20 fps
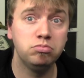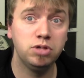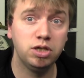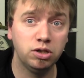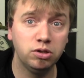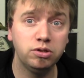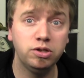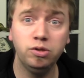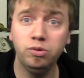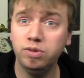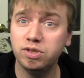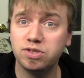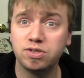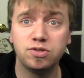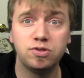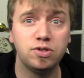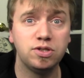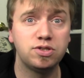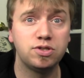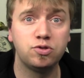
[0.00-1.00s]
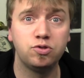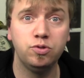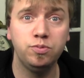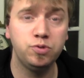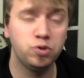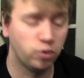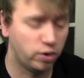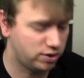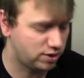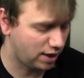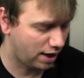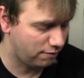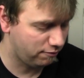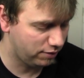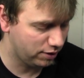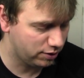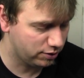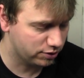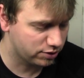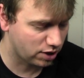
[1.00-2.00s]
It's a troop choice, and
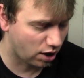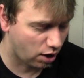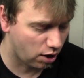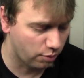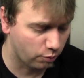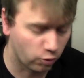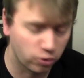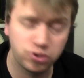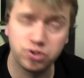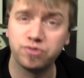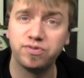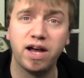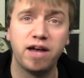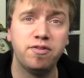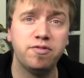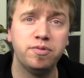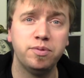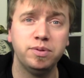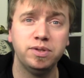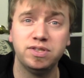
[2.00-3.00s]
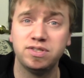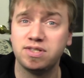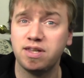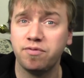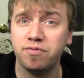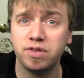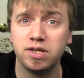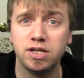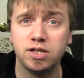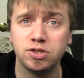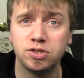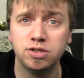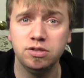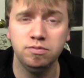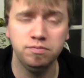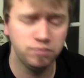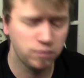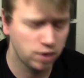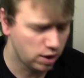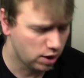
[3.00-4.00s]
vehicles are more survivable in 7th
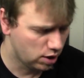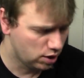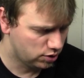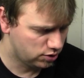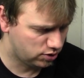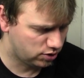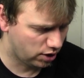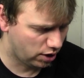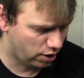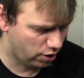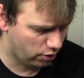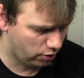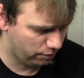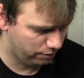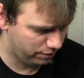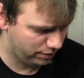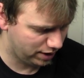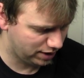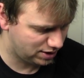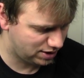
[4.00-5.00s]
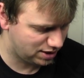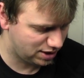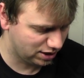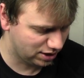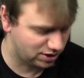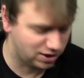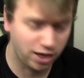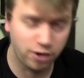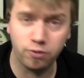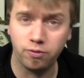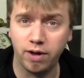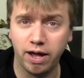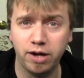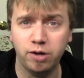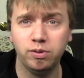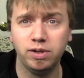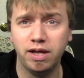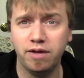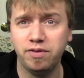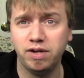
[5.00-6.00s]
edition. So it's still a standard
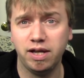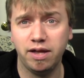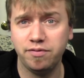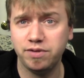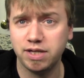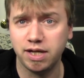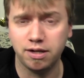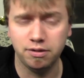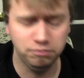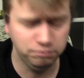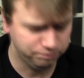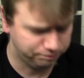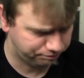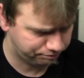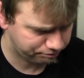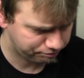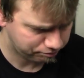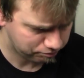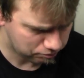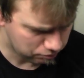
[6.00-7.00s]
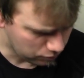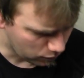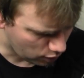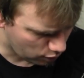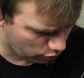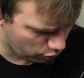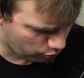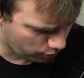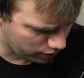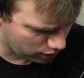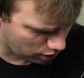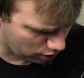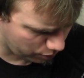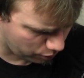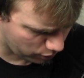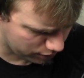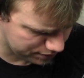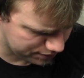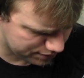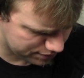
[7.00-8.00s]
Rhino, 11, 11, 10, 3 hull
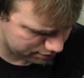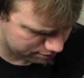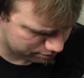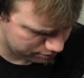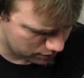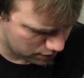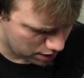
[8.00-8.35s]
points.